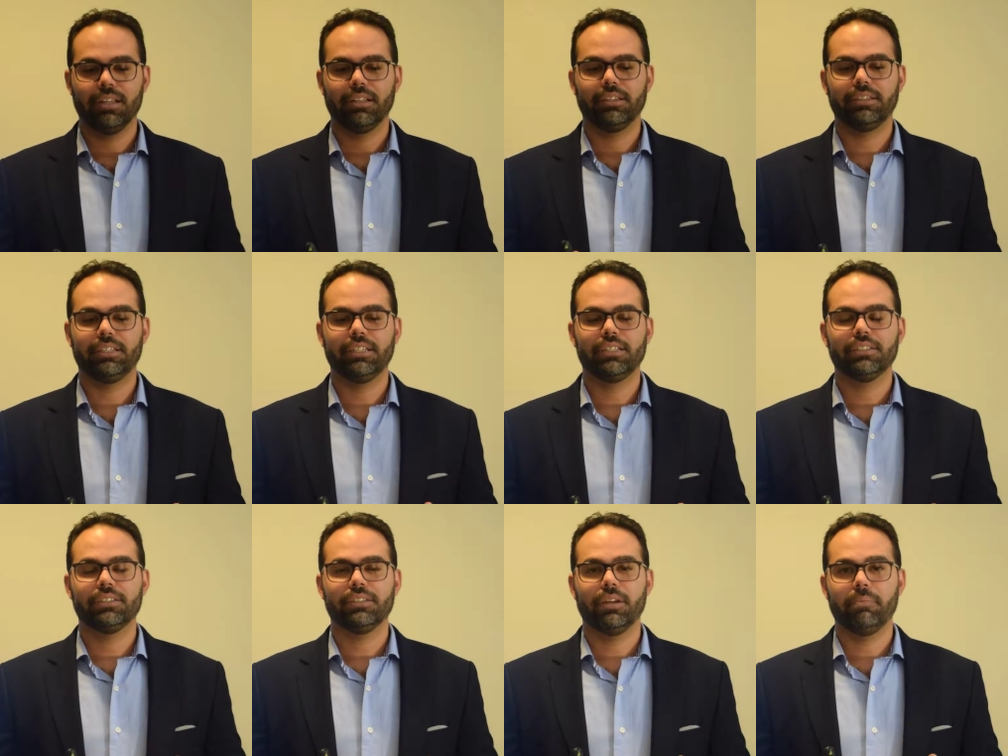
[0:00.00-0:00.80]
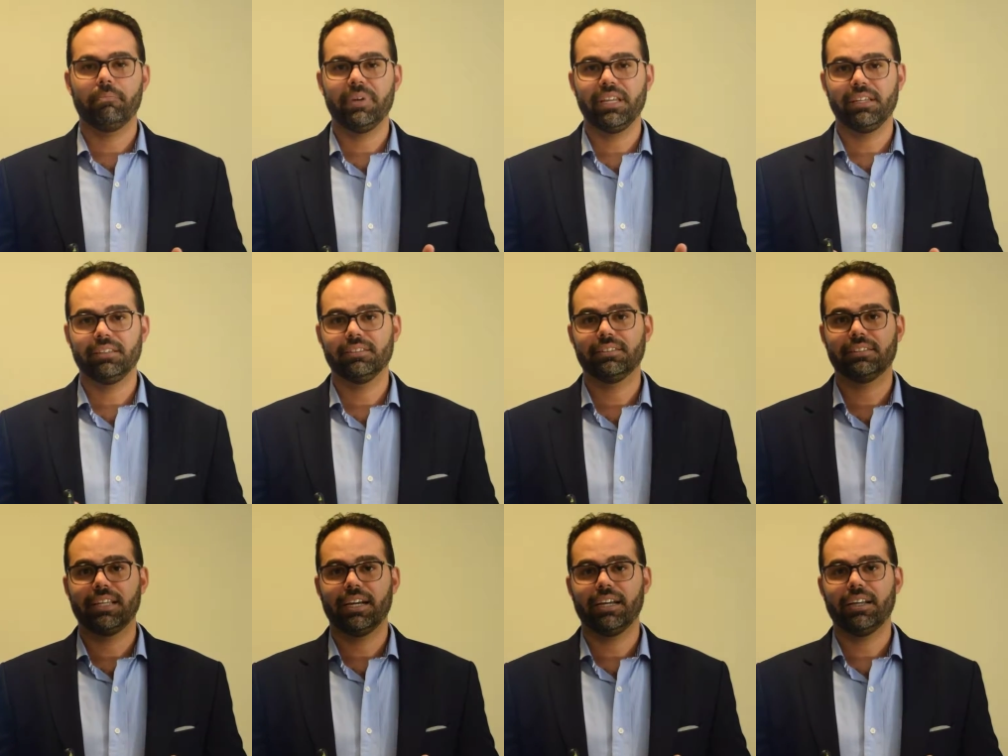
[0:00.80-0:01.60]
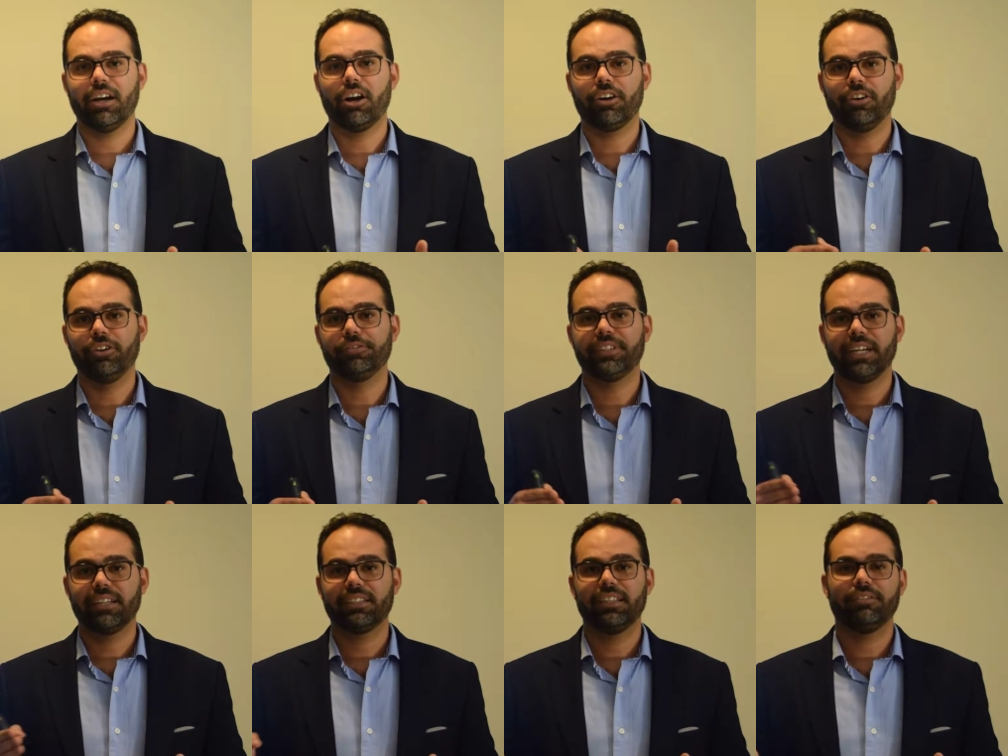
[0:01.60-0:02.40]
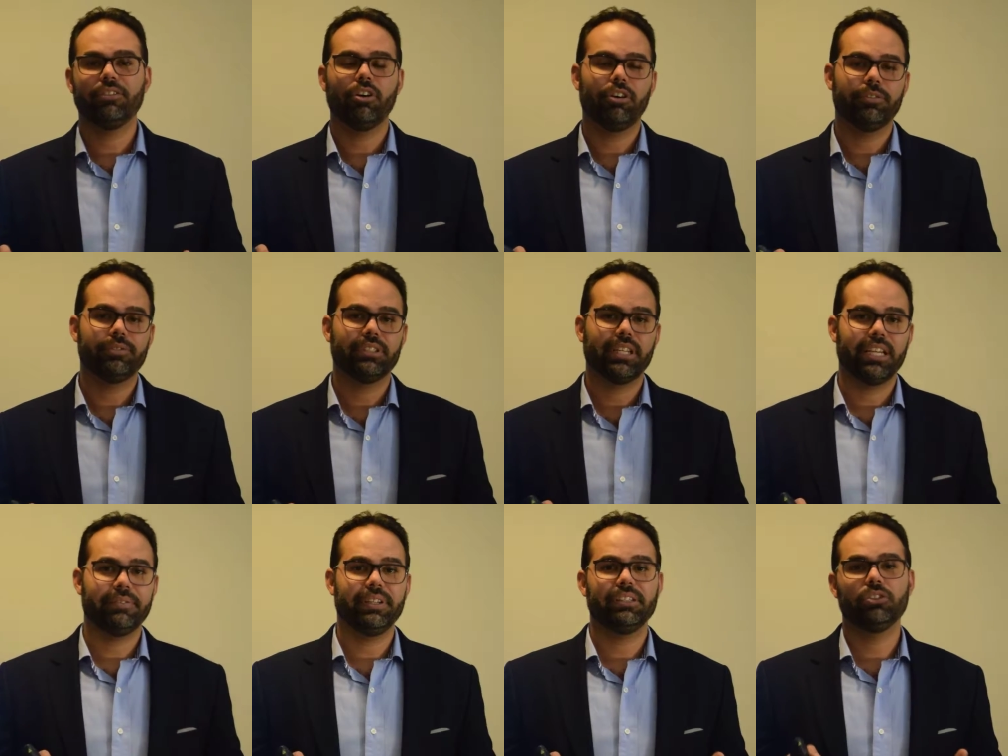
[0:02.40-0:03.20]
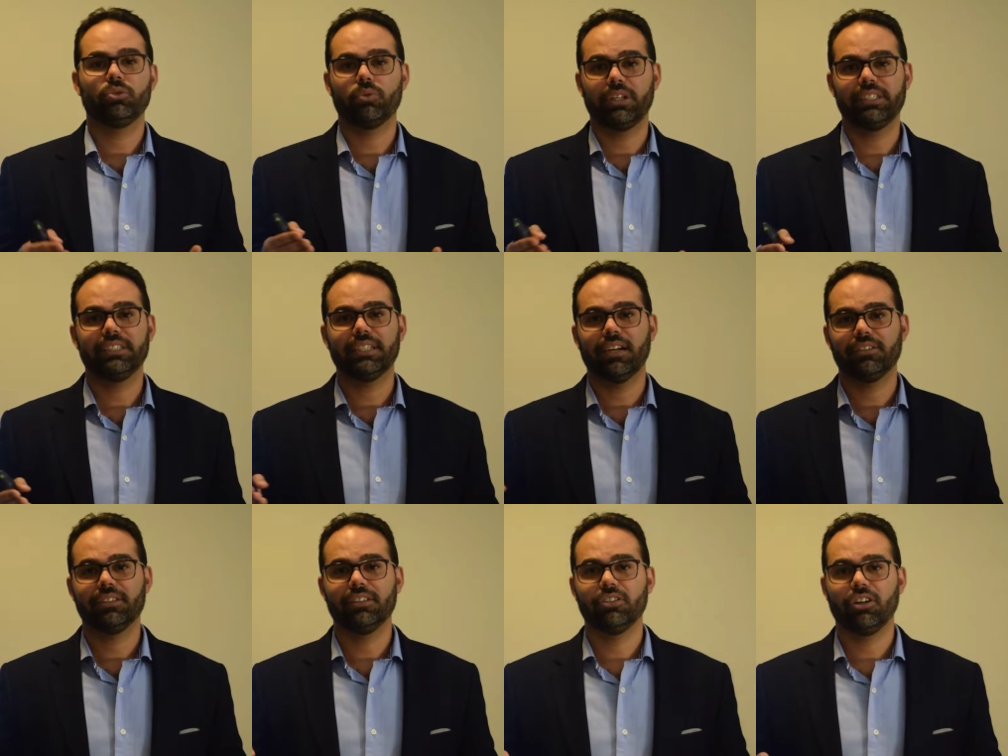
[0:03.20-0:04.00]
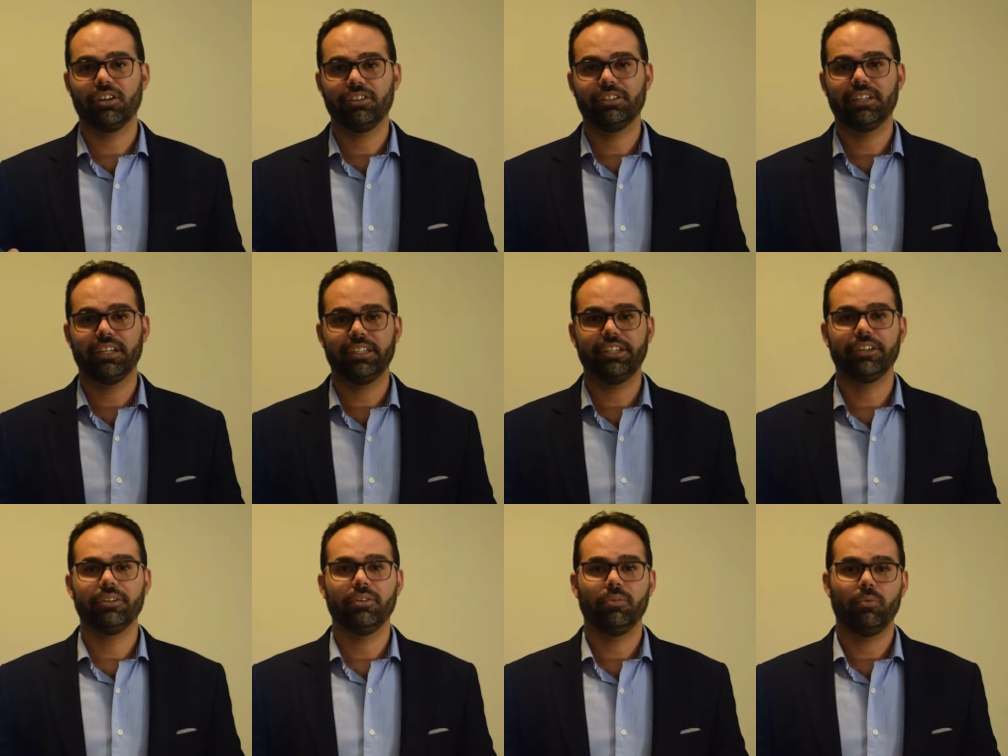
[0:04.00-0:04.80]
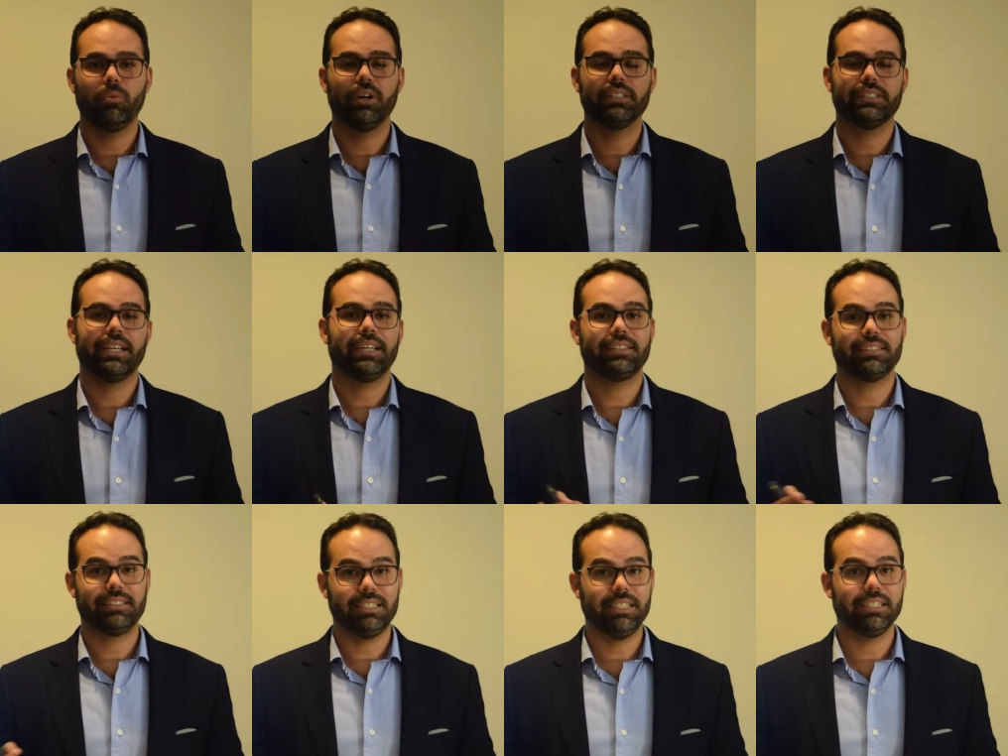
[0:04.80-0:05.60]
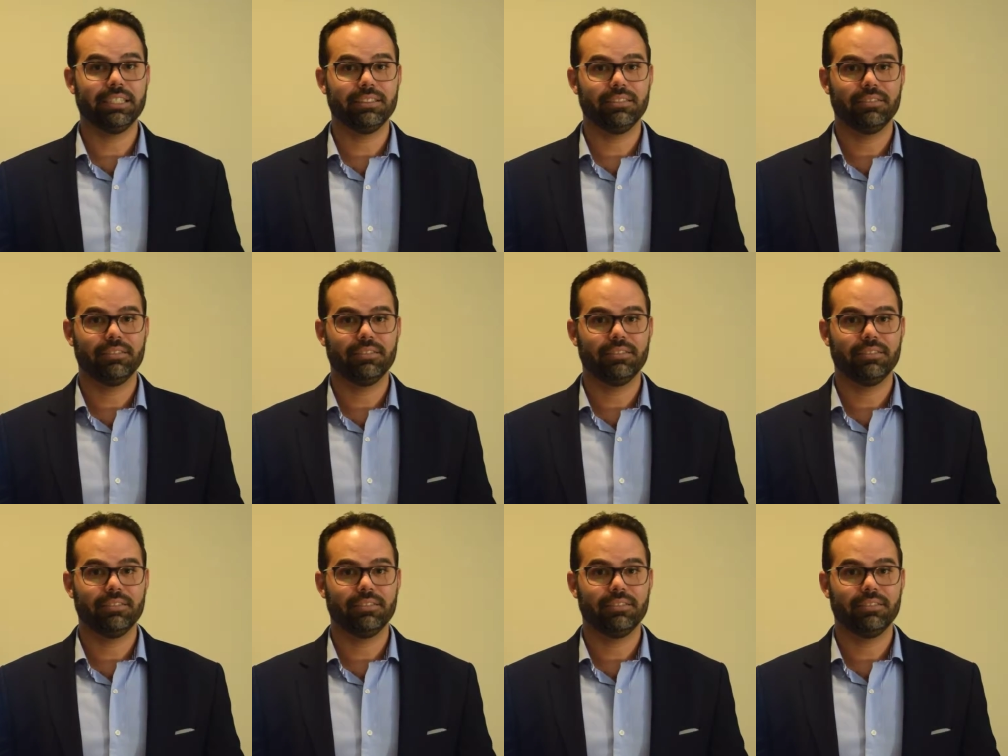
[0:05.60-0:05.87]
This means that our objective of savings $20,000 a year was exceeded.